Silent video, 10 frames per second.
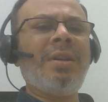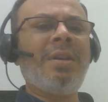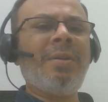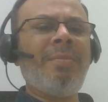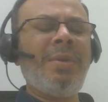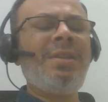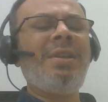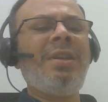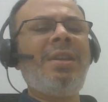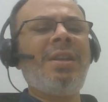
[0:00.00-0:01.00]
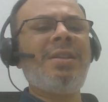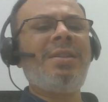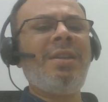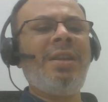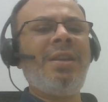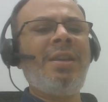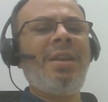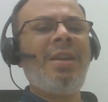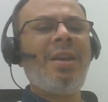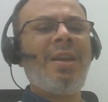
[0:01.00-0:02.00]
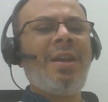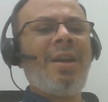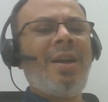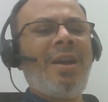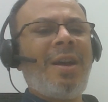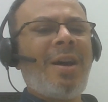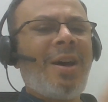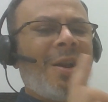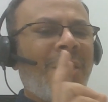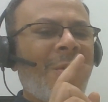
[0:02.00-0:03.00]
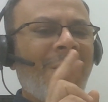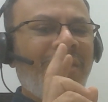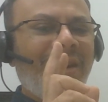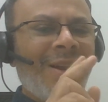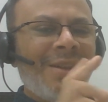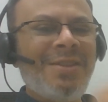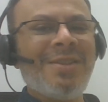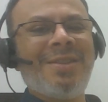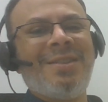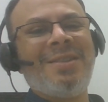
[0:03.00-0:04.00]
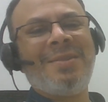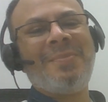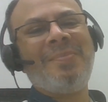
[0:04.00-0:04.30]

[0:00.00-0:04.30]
BCE and CE are not religious.